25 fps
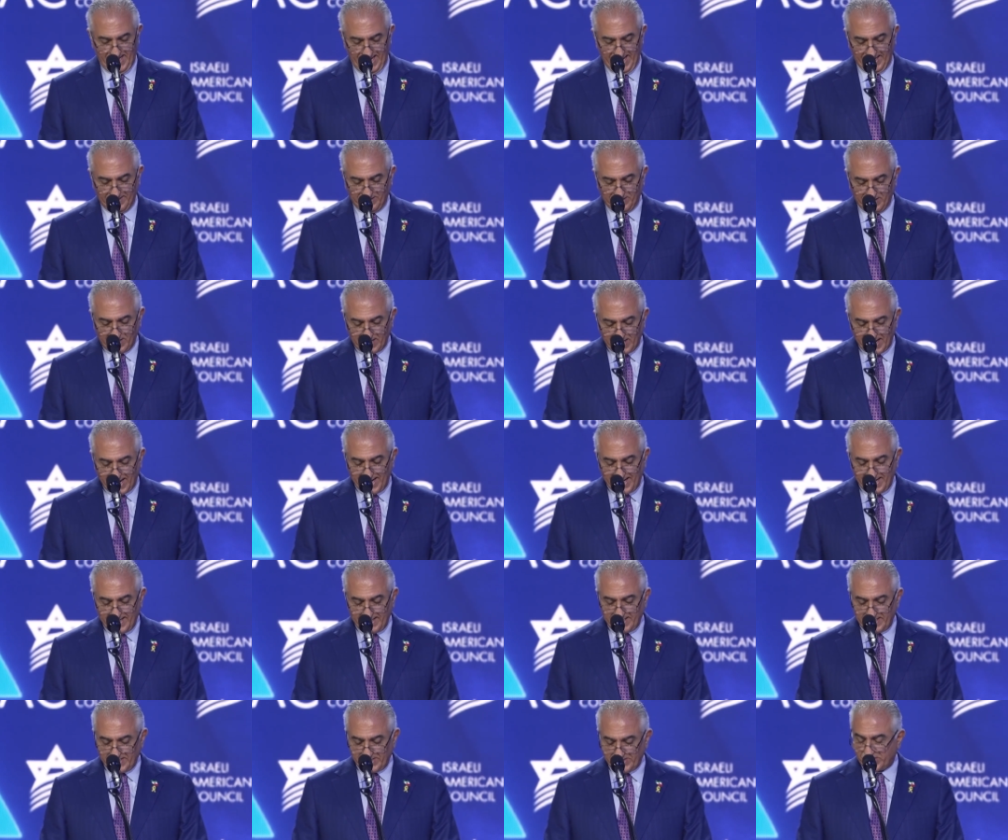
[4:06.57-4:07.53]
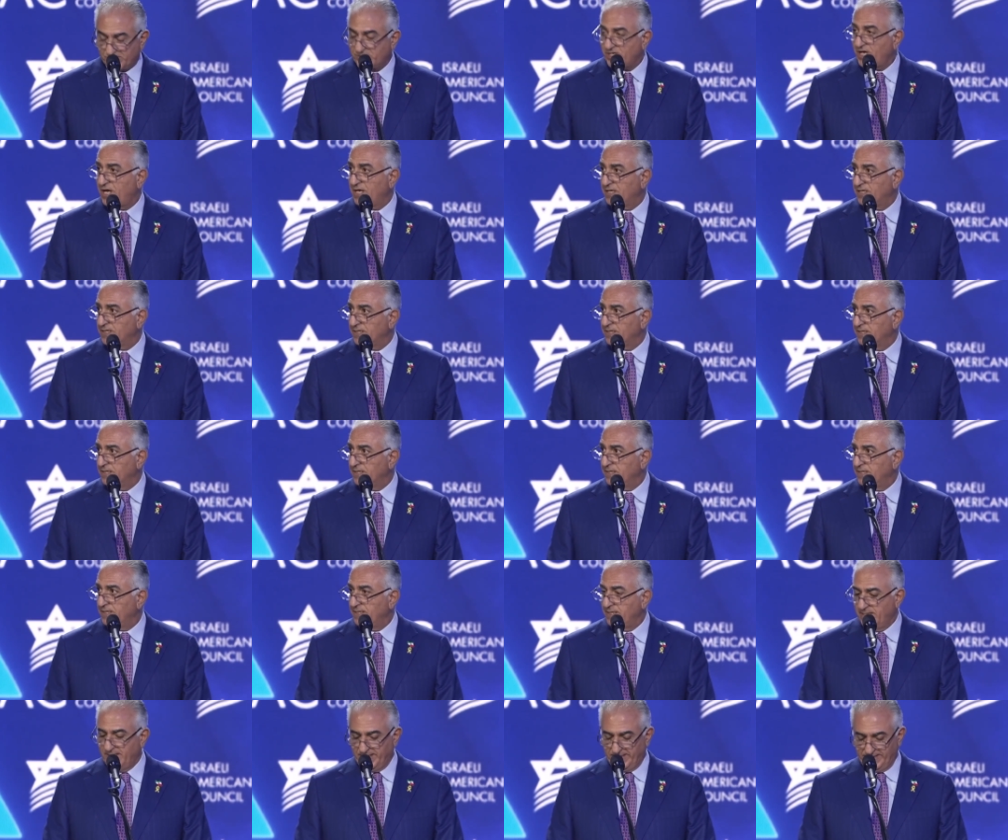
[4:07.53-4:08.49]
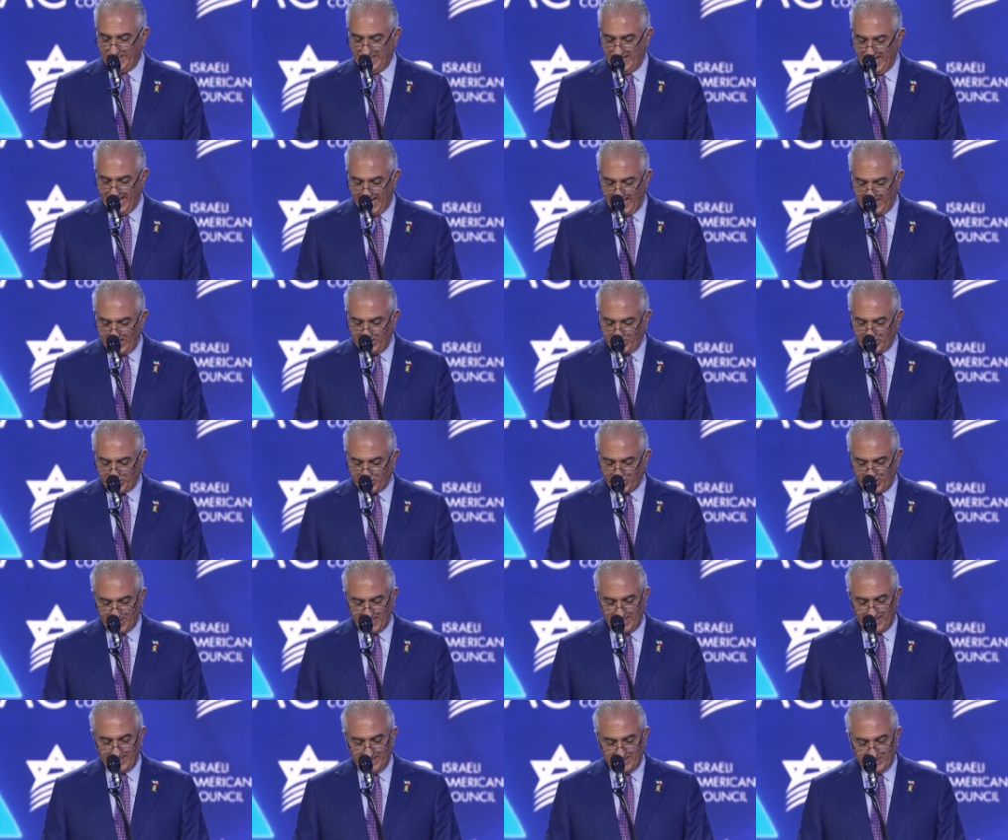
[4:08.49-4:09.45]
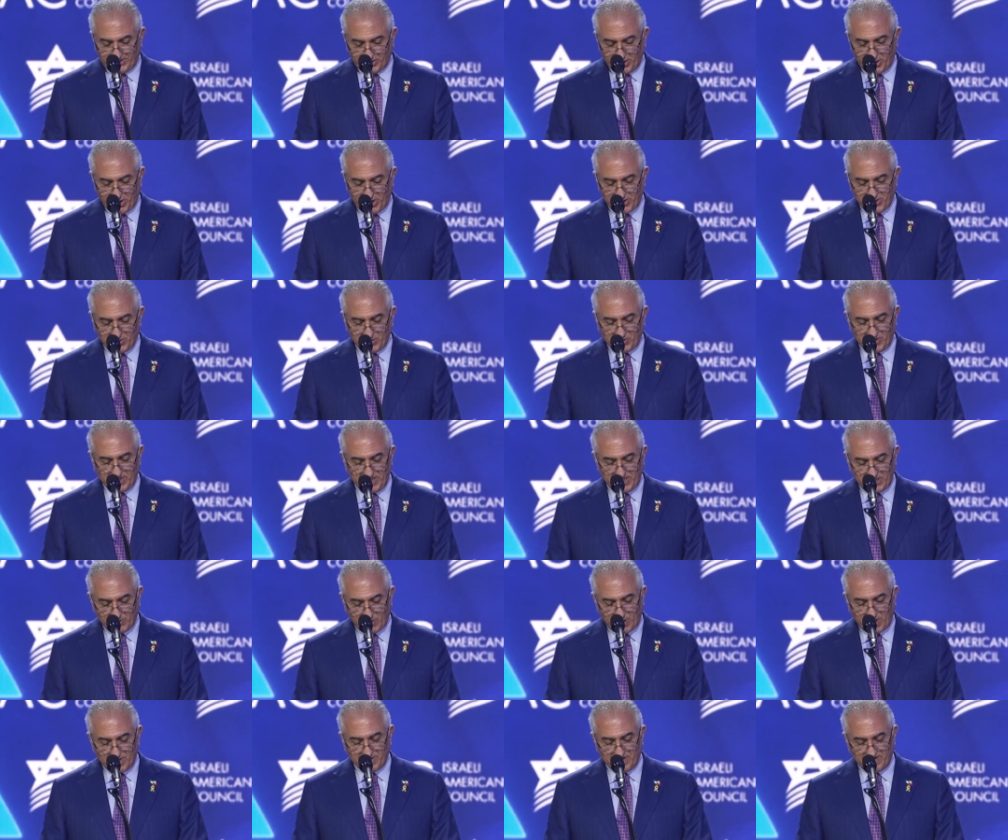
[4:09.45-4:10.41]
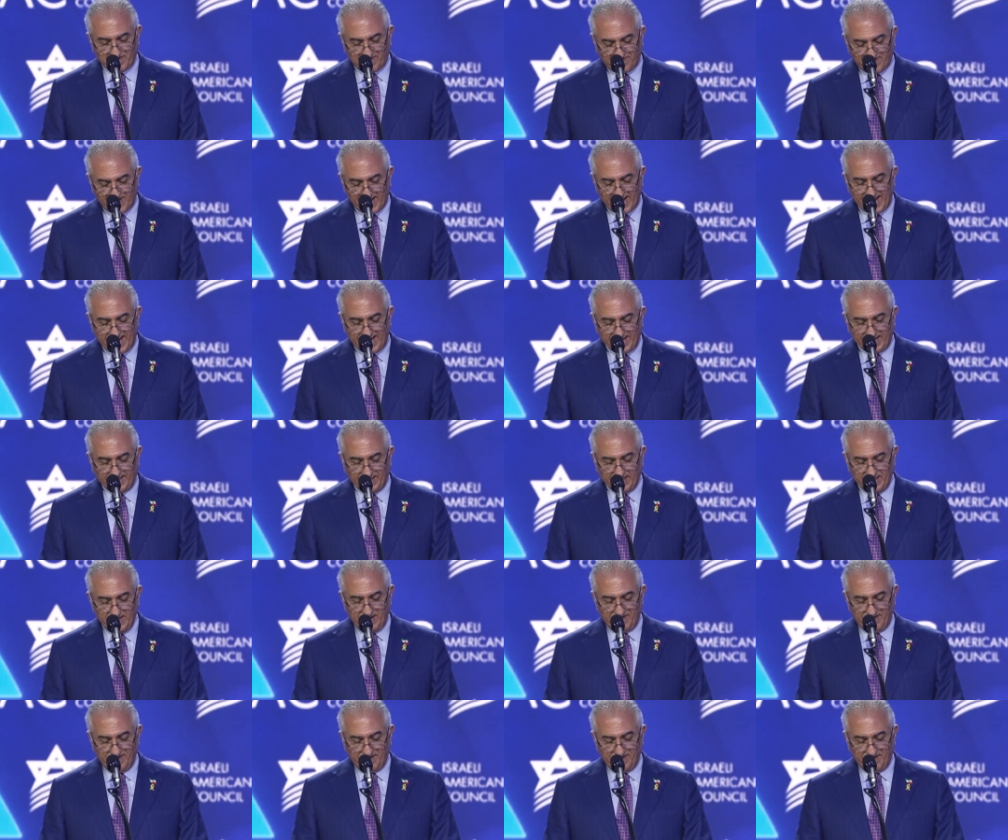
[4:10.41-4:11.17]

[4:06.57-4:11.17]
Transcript: and the Lion and Sun, the ancient and eternal Iranian flag,